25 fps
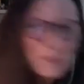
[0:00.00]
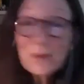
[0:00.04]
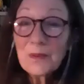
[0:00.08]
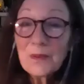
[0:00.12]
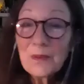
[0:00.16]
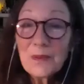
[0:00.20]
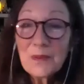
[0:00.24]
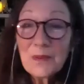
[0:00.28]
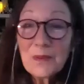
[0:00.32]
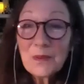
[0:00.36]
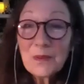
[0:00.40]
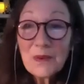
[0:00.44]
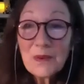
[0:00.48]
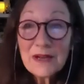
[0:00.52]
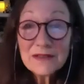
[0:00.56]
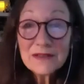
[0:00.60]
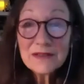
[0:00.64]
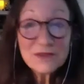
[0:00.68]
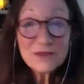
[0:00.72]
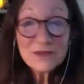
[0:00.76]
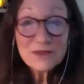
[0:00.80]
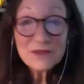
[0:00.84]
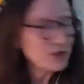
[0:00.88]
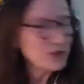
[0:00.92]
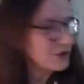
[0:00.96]
Well,
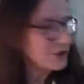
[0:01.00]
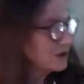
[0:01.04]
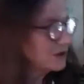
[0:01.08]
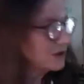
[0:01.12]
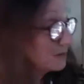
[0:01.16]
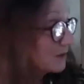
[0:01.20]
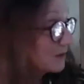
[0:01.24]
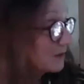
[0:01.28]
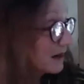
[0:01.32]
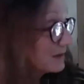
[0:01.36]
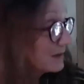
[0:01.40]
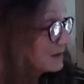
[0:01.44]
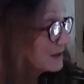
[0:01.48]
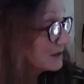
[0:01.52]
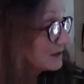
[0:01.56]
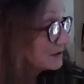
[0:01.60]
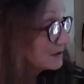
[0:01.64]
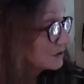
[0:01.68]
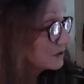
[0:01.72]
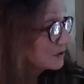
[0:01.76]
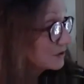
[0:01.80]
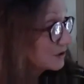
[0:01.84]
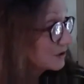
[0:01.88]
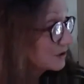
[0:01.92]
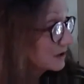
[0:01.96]
should
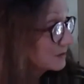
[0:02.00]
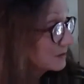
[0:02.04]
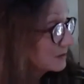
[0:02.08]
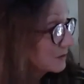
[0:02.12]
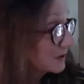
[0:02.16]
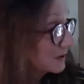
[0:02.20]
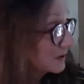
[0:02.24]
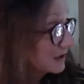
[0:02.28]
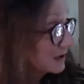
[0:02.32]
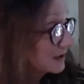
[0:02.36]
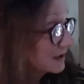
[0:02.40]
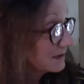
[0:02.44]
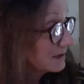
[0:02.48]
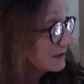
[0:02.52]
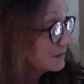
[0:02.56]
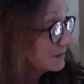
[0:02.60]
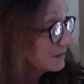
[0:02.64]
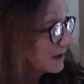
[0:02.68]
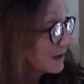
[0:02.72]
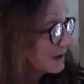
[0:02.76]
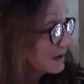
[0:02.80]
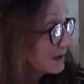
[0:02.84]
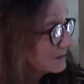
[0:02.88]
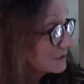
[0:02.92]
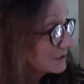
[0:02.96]
we,
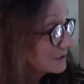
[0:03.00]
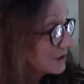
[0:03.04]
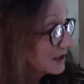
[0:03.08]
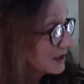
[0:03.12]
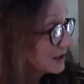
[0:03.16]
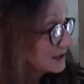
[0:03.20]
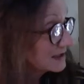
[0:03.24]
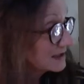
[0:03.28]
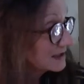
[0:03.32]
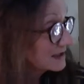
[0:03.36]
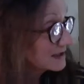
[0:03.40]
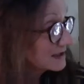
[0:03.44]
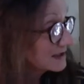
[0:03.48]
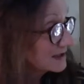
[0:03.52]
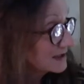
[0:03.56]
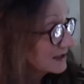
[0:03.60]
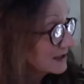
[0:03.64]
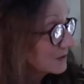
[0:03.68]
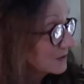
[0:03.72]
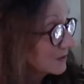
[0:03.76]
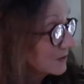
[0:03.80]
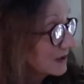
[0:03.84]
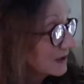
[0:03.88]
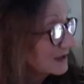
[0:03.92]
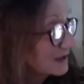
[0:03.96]
I'm trying to see
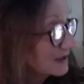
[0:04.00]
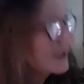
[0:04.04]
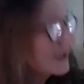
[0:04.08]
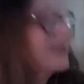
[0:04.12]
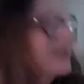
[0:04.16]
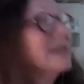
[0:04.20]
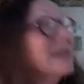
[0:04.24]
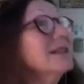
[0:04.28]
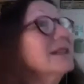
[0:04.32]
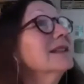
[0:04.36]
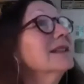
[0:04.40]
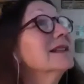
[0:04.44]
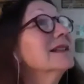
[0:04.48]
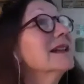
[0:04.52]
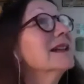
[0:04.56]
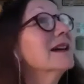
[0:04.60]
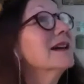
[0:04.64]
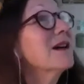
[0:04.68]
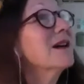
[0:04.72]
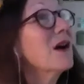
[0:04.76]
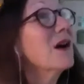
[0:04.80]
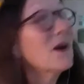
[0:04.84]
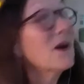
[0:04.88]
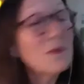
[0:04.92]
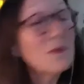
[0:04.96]
what kind of,
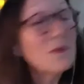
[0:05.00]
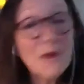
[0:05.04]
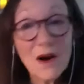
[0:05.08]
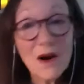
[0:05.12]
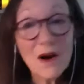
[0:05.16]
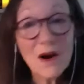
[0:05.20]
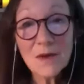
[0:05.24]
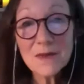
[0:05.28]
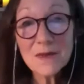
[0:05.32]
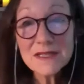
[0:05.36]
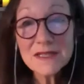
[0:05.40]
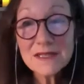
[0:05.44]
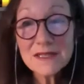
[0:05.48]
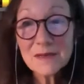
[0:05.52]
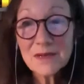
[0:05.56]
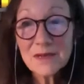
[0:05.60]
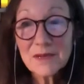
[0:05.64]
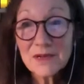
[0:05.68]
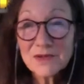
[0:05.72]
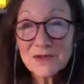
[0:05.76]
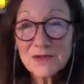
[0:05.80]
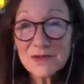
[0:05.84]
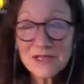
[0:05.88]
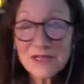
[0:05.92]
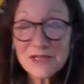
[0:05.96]
are we
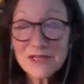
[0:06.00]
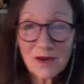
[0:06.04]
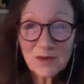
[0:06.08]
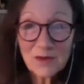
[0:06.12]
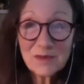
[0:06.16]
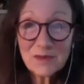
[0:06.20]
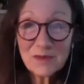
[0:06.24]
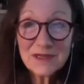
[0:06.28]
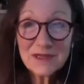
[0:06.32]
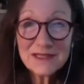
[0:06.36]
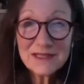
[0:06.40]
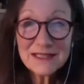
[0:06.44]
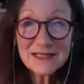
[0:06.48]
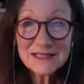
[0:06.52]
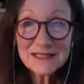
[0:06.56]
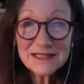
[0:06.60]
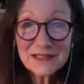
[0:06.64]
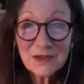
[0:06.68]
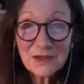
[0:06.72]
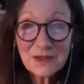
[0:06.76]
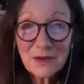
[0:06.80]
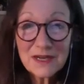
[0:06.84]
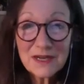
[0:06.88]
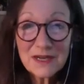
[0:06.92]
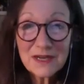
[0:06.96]
supposed to open it to
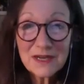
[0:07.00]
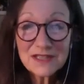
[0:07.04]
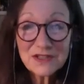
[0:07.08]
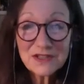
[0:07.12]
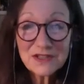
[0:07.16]
questions?